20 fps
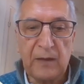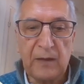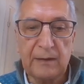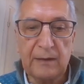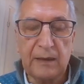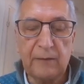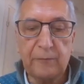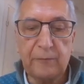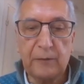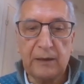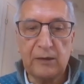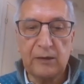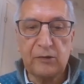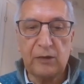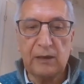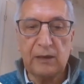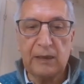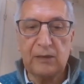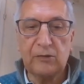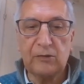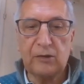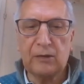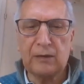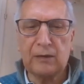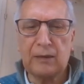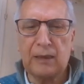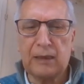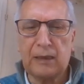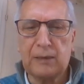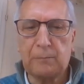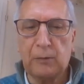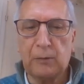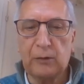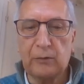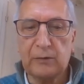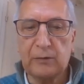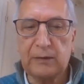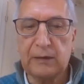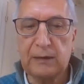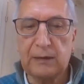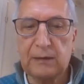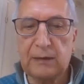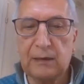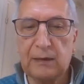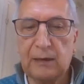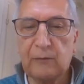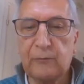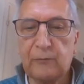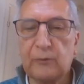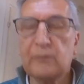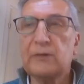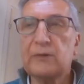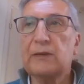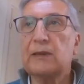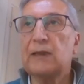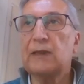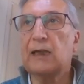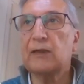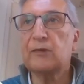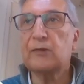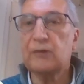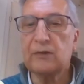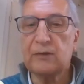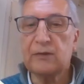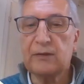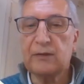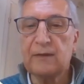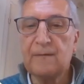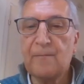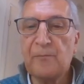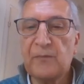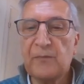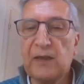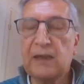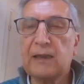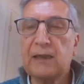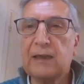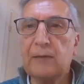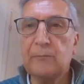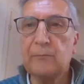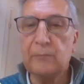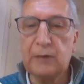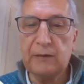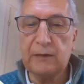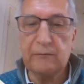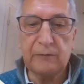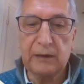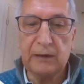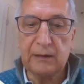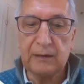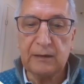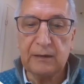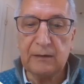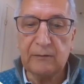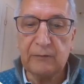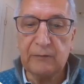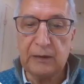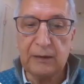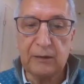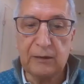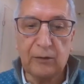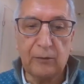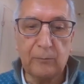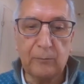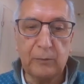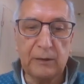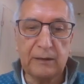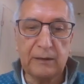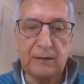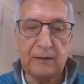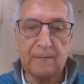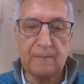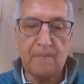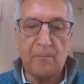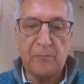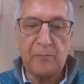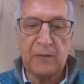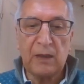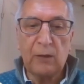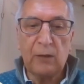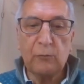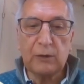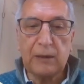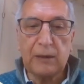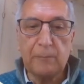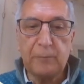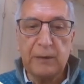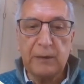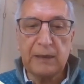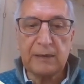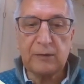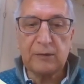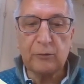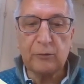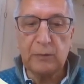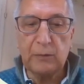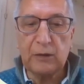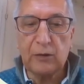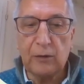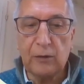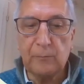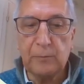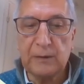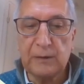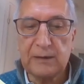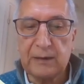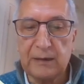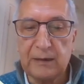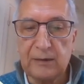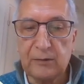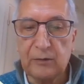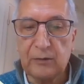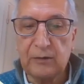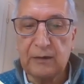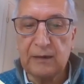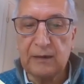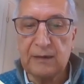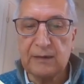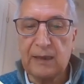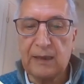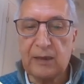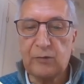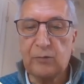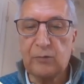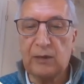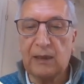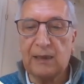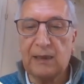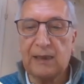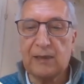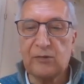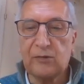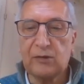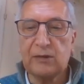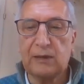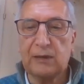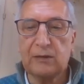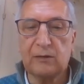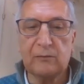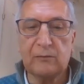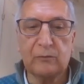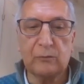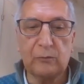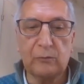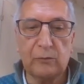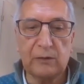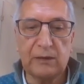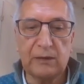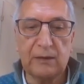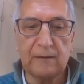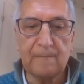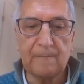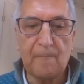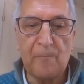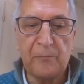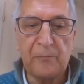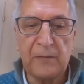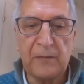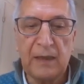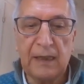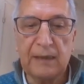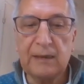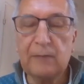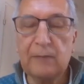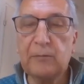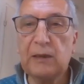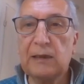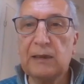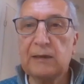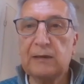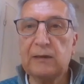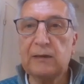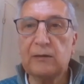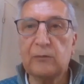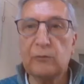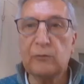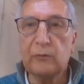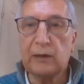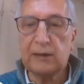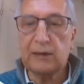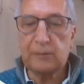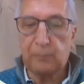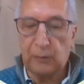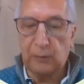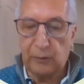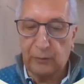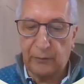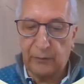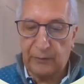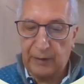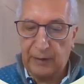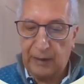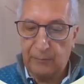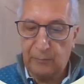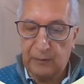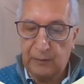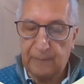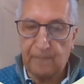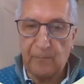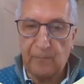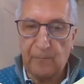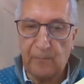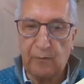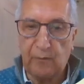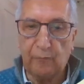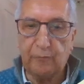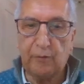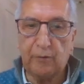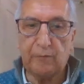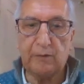The inferential engine explores it and forms deductions that can be very, very complex. What appears to be complex reasoning is actually a large set of rules and the ability to explore them to form